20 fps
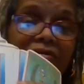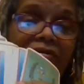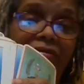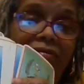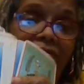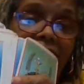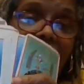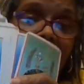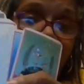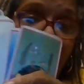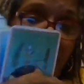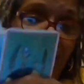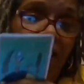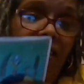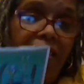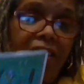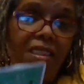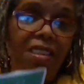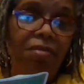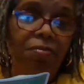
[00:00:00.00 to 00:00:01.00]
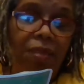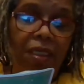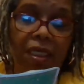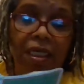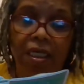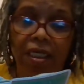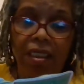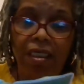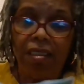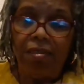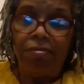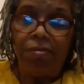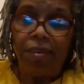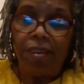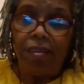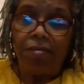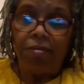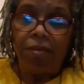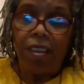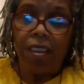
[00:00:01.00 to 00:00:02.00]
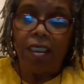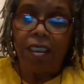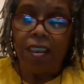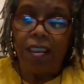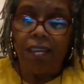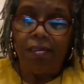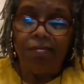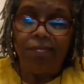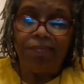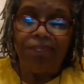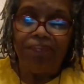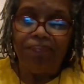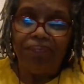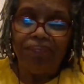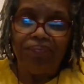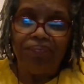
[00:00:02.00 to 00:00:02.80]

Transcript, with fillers: mm, you can't see me cutting them, but I'm cutting them.